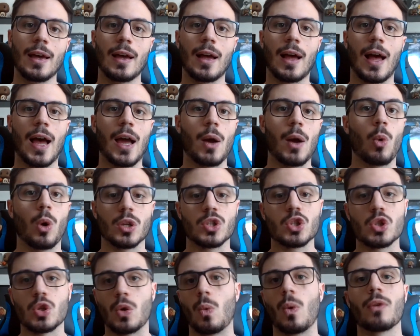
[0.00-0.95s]
I was
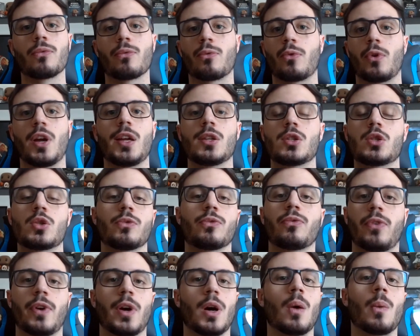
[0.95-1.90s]
so afraid to
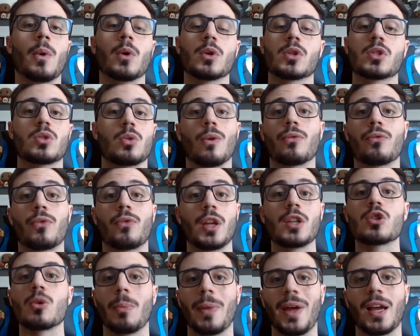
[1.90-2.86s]
fail, I was so afraid
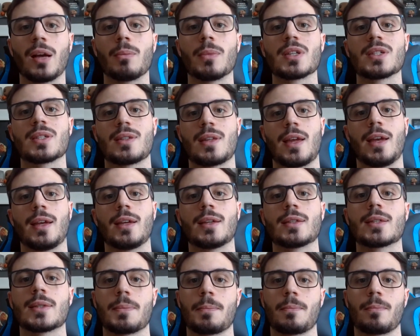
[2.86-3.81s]
to make
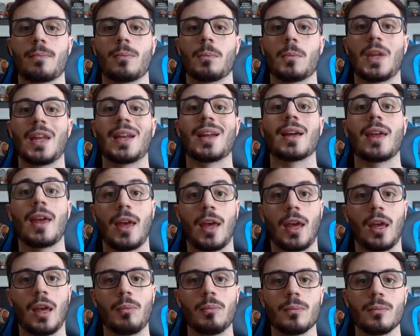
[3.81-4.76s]
mistakes in a
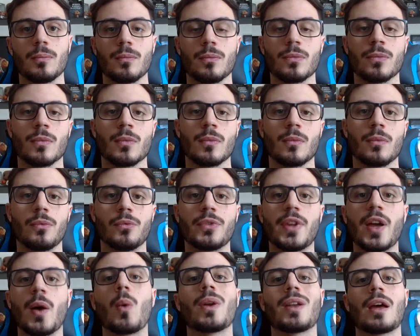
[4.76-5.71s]
game
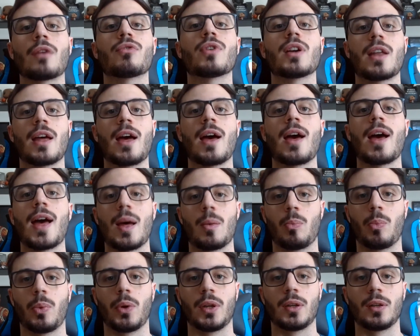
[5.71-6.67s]
that whenever that
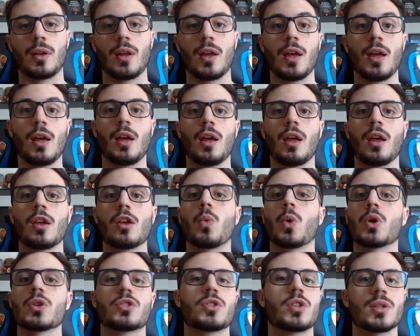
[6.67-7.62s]
happened, it
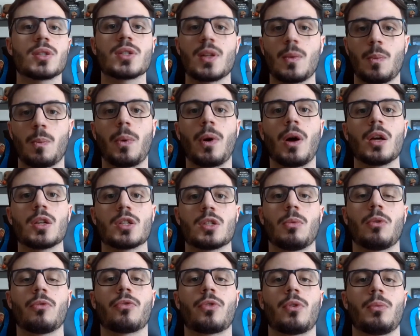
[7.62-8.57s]
was just
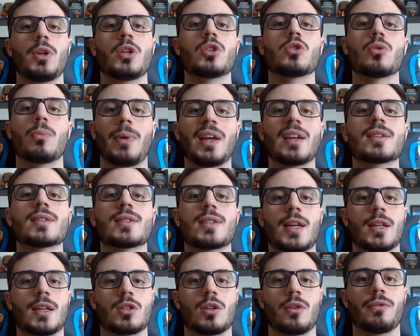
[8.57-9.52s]
impossible for me to make
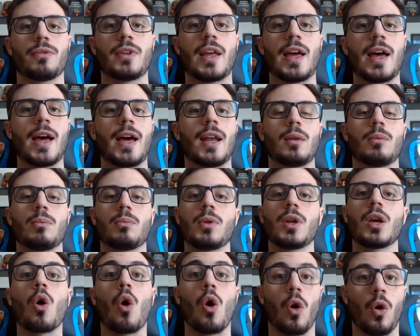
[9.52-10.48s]
sense of that and
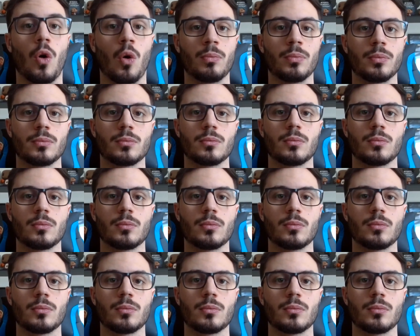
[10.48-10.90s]
be calm